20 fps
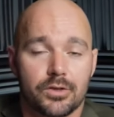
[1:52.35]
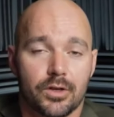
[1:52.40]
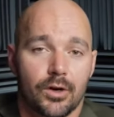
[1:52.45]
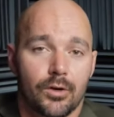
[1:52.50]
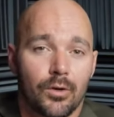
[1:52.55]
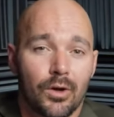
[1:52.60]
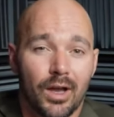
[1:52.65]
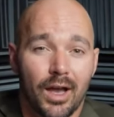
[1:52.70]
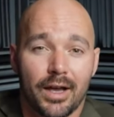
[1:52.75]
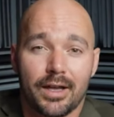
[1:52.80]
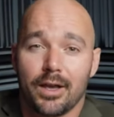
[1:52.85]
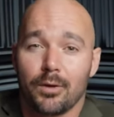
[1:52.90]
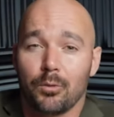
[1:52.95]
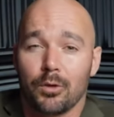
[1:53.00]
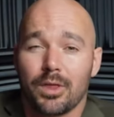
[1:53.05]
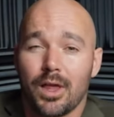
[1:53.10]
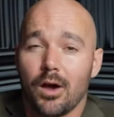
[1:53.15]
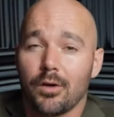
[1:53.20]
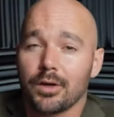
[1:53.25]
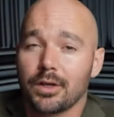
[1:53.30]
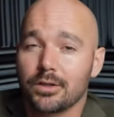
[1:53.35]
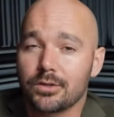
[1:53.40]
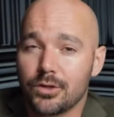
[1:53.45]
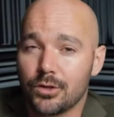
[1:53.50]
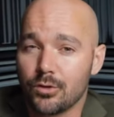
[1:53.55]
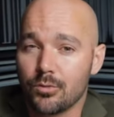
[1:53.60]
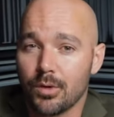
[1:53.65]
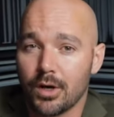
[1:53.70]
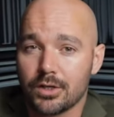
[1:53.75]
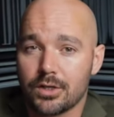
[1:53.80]
So again, without getting
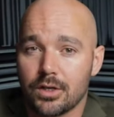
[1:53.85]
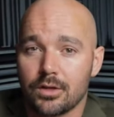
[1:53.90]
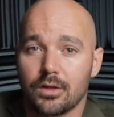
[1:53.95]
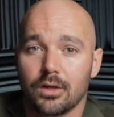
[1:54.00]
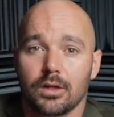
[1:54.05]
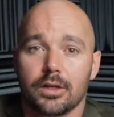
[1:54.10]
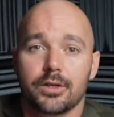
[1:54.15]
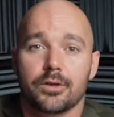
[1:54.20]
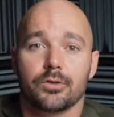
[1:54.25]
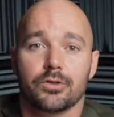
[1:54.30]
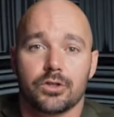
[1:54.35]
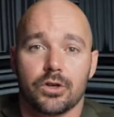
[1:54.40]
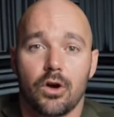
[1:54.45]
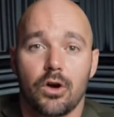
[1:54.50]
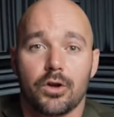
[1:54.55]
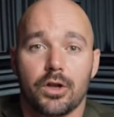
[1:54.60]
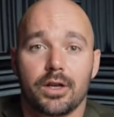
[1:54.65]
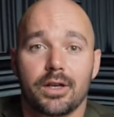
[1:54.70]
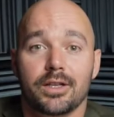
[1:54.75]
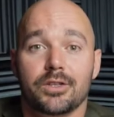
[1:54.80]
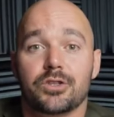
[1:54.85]
too much into legal jargon,